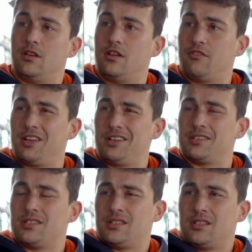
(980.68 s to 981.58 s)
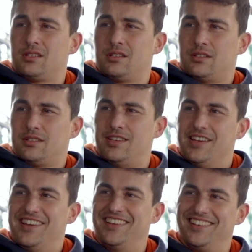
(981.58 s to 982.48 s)
Are you invited to
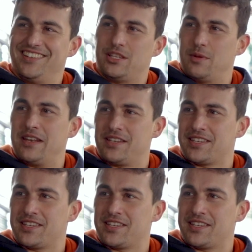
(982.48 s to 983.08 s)
the wedding?